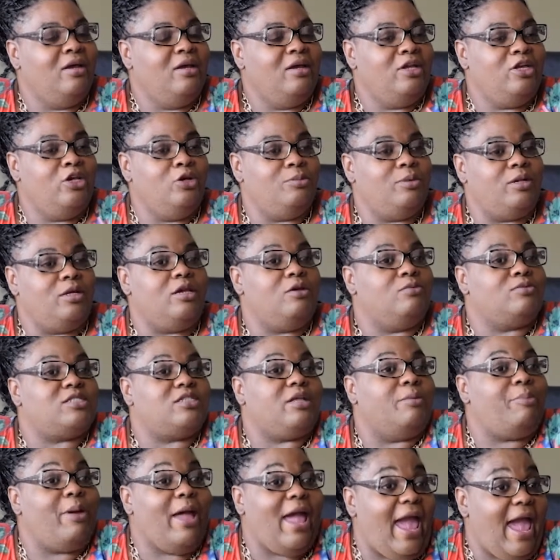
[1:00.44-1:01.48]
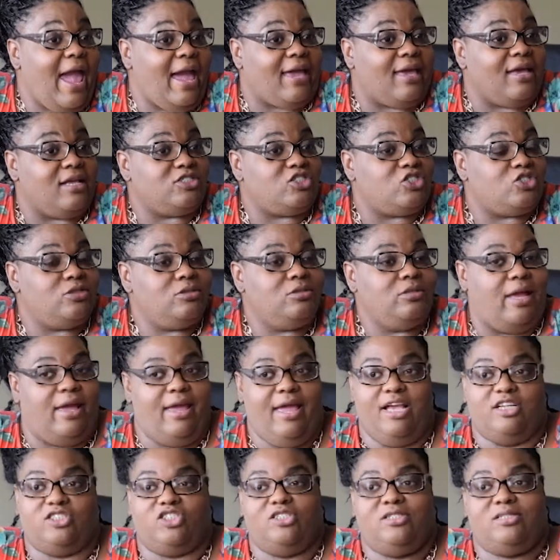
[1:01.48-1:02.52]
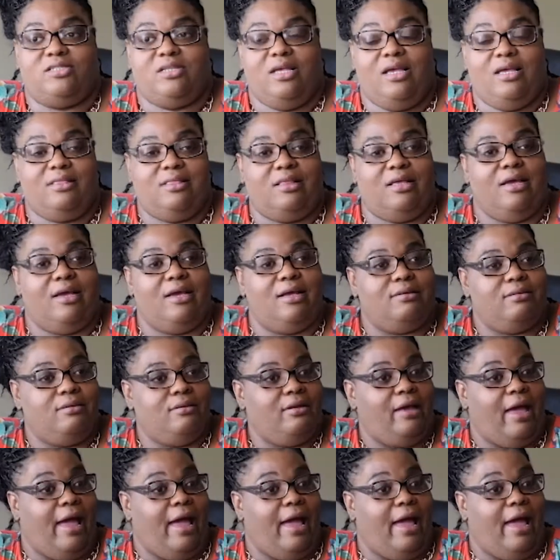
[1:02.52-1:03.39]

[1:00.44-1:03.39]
human. It was the package. Now, had she said that